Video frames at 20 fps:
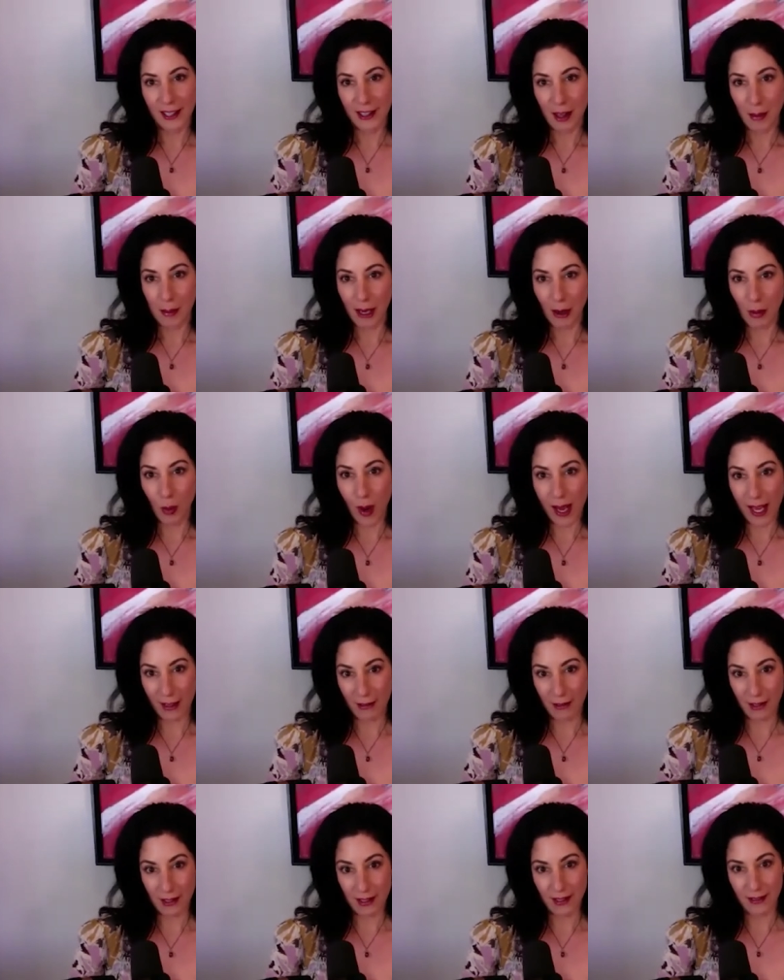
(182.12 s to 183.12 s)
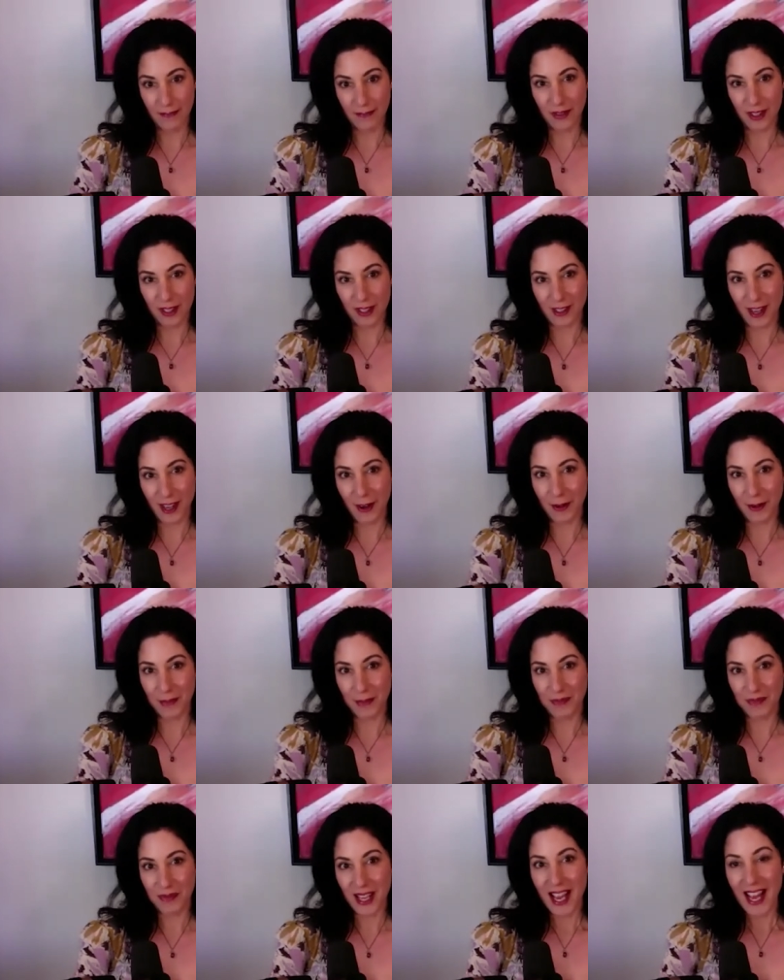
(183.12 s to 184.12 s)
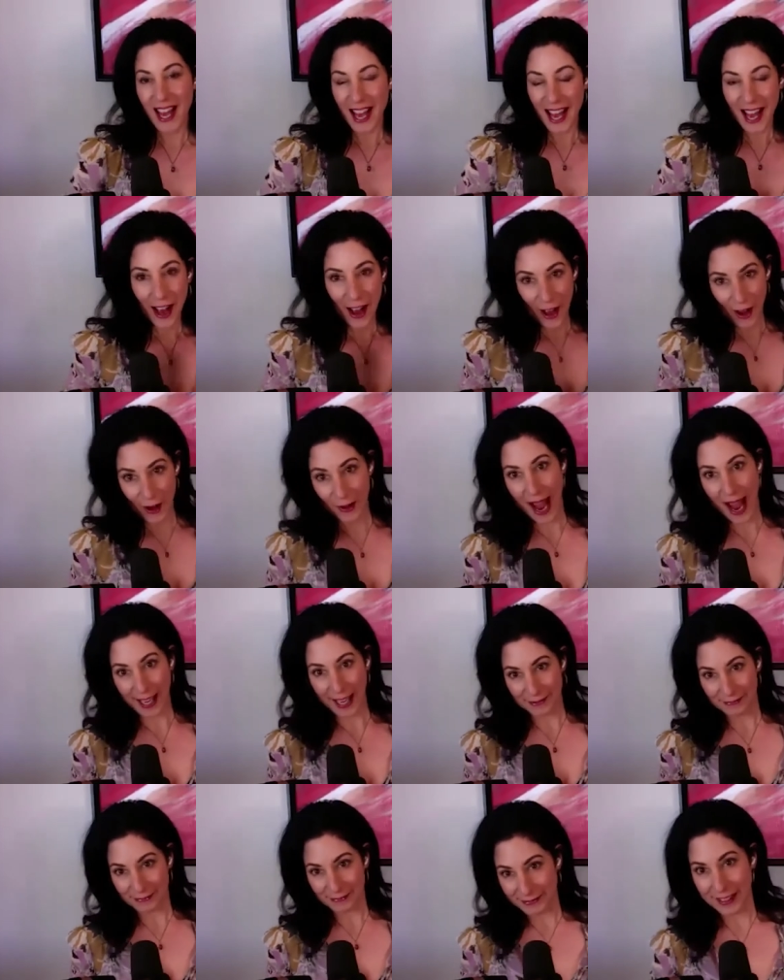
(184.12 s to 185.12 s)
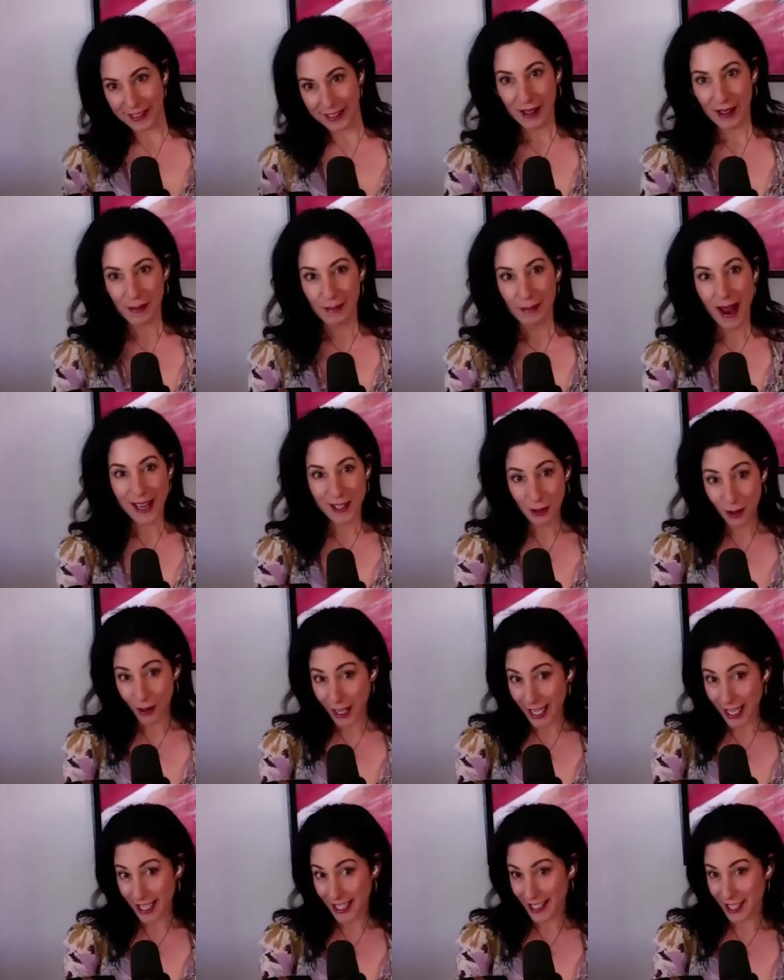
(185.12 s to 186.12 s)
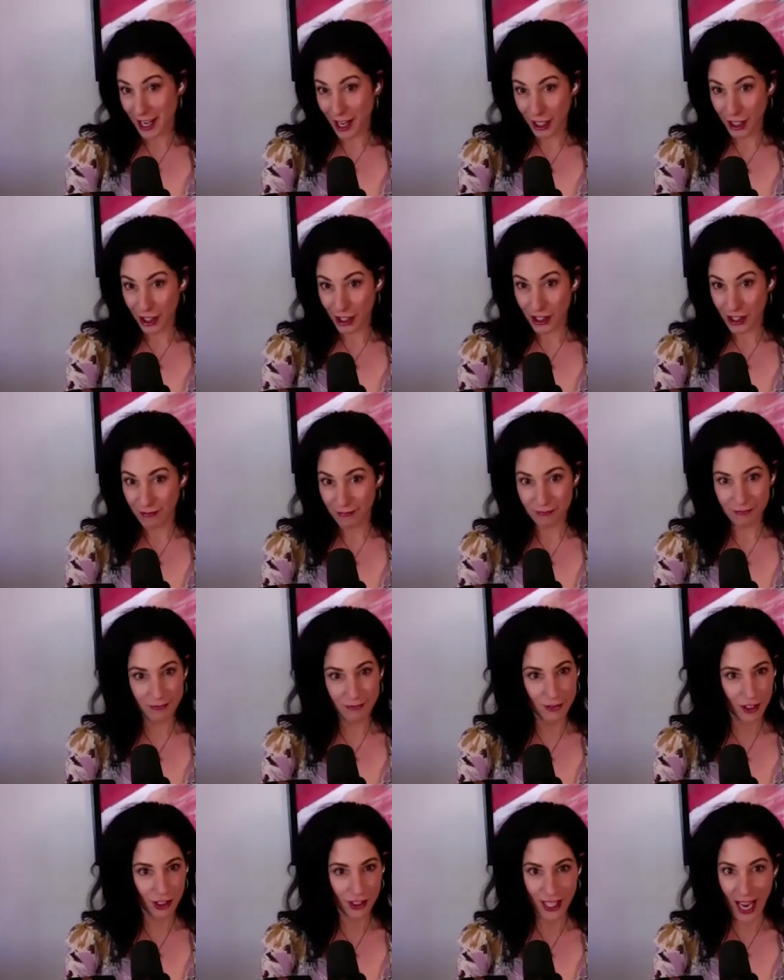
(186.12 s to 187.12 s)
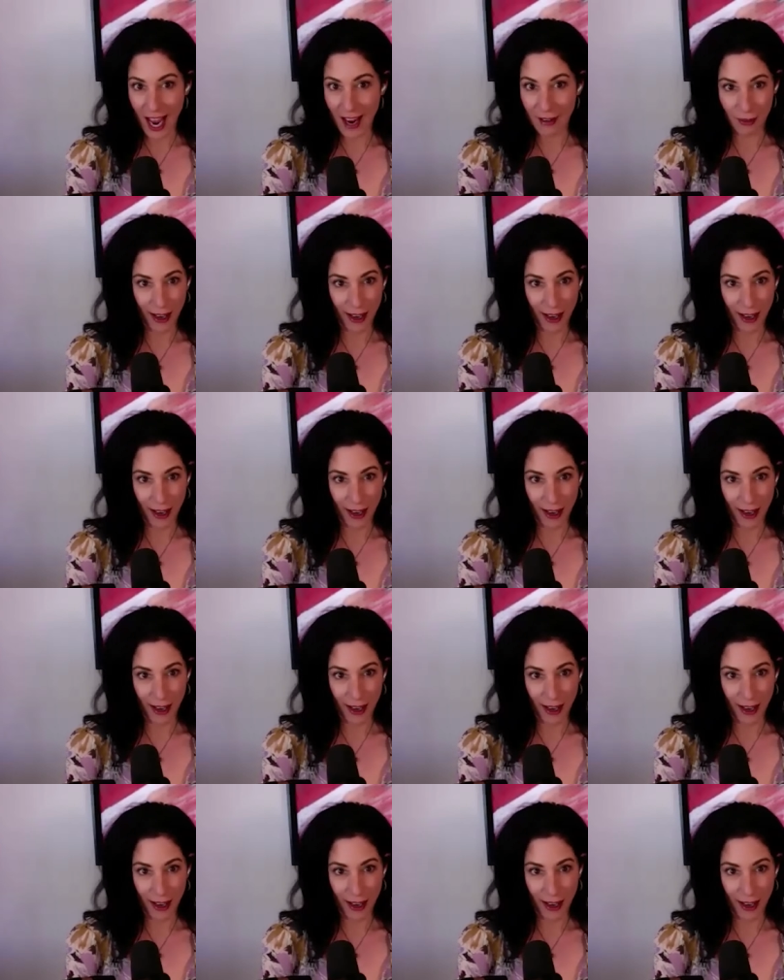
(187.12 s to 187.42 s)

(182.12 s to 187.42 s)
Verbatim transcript: the big wins. So, okay, my story. Shall I just dive